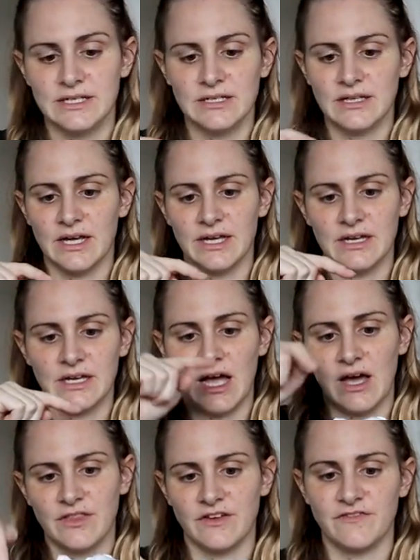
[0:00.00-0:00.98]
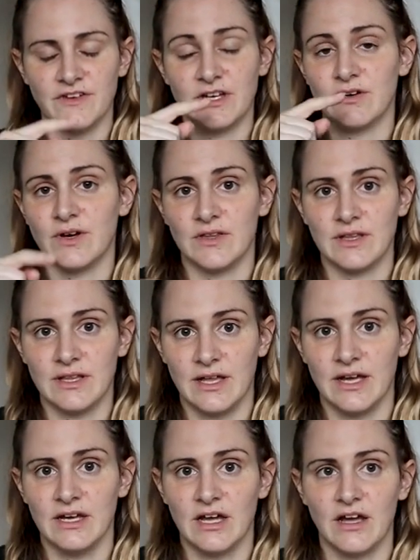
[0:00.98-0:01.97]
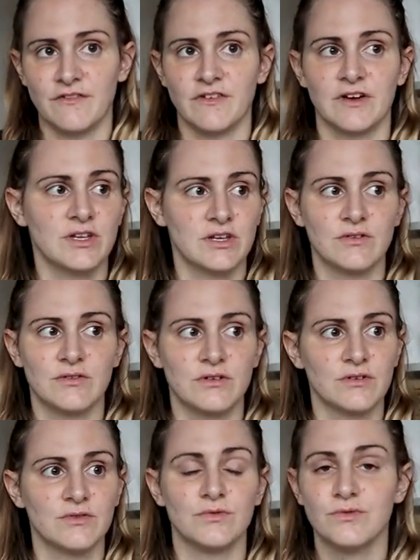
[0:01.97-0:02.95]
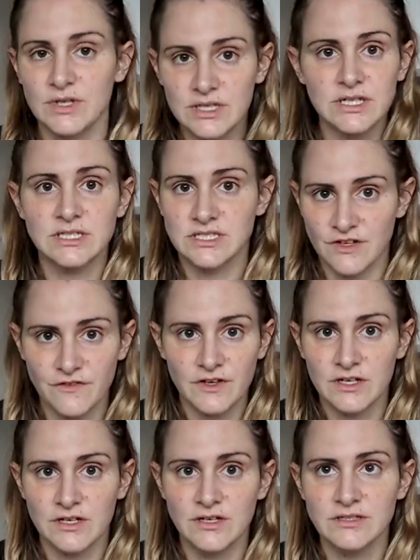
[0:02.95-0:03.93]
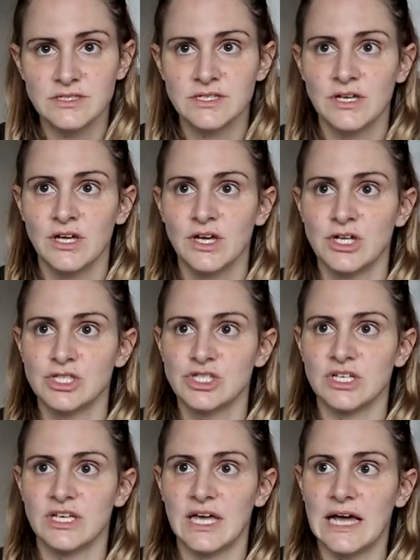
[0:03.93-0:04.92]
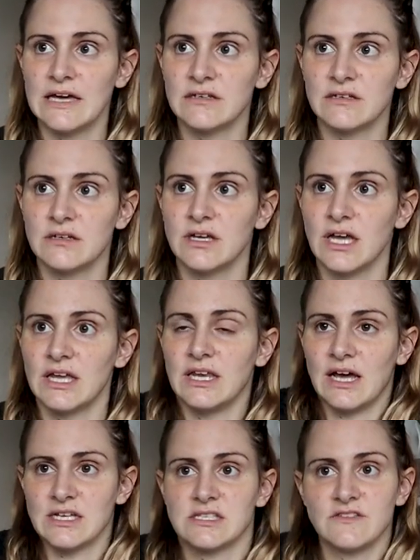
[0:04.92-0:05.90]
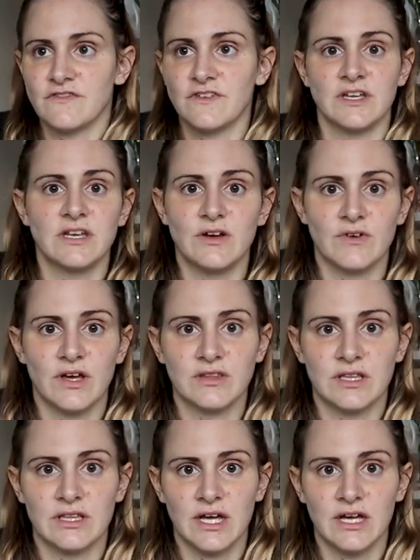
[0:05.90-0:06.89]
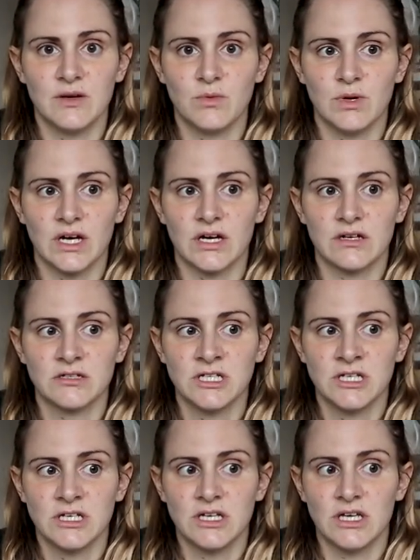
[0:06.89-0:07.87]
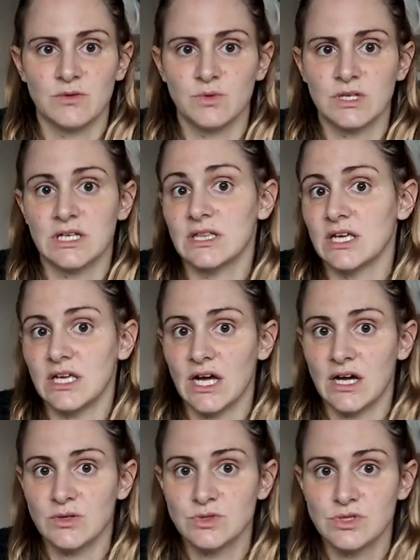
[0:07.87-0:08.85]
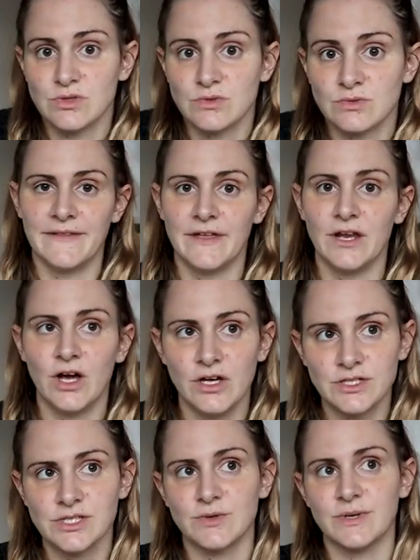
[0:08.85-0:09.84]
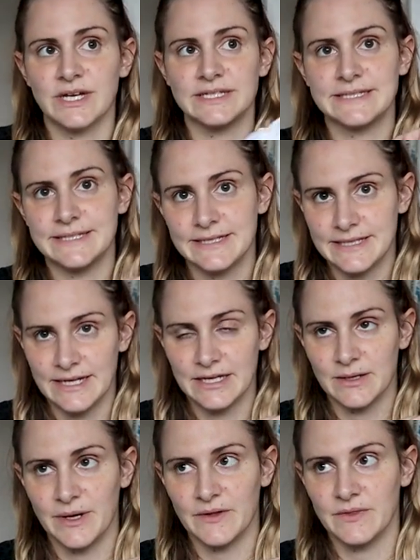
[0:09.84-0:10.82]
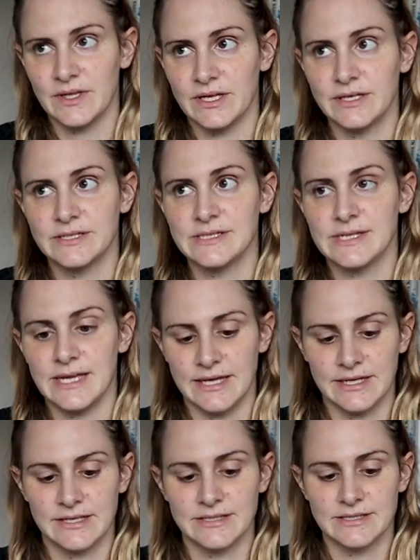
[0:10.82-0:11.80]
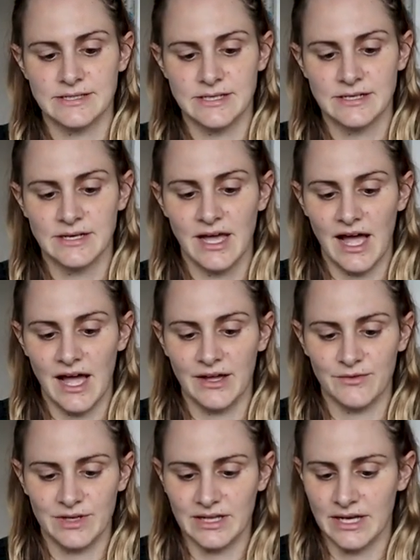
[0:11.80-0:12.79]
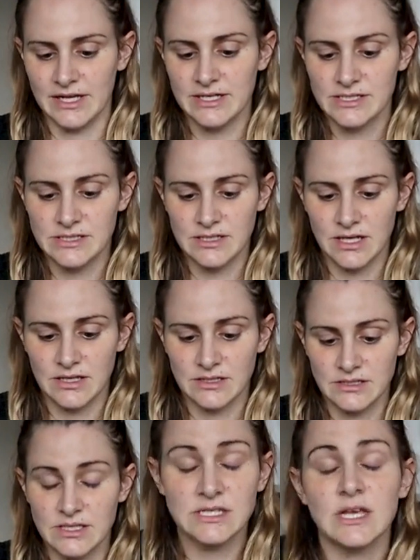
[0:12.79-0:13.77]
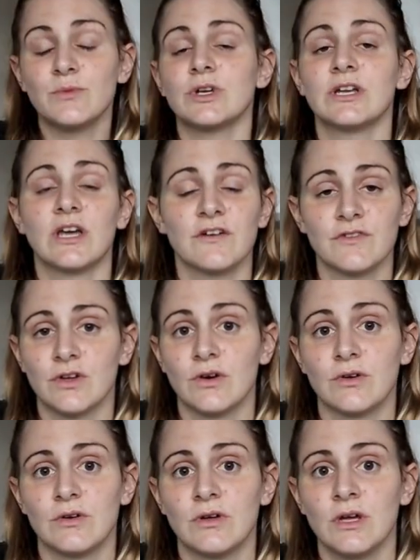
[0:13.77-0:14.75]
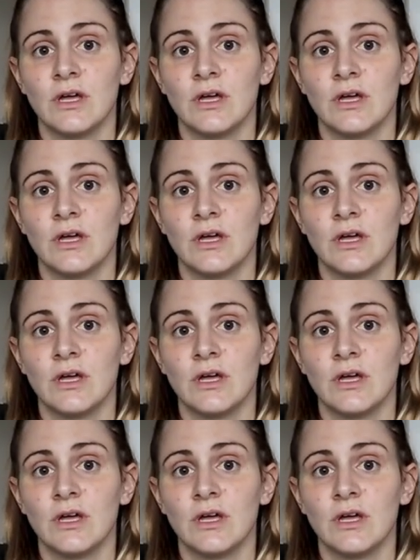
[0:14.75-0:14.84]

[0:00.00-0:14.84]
didn't like how they fit around the leg. I found it really difficult to get a nice fit around the leg where it wouldn't leak out. And then also what I didn't like about these is I realized, and this I wouldn't have known